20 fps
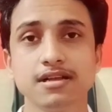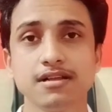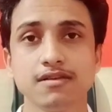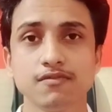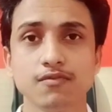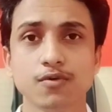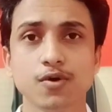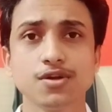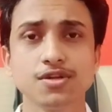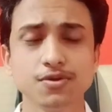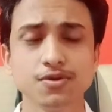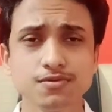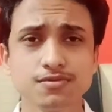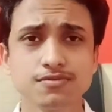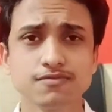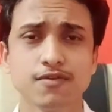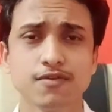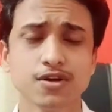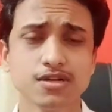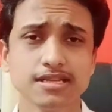
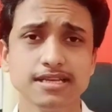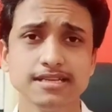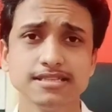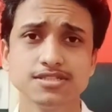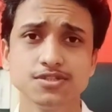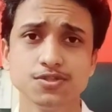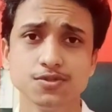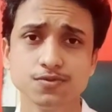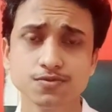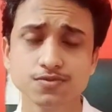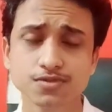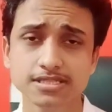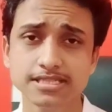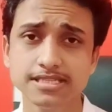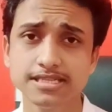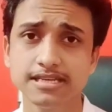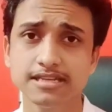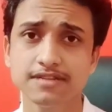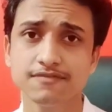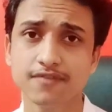What things you
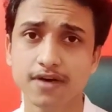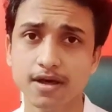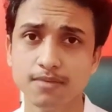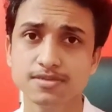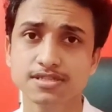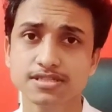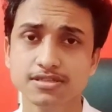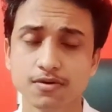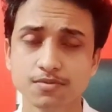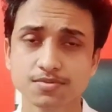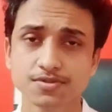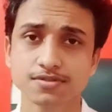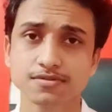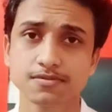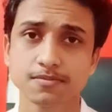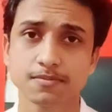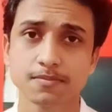see in pharmacy option?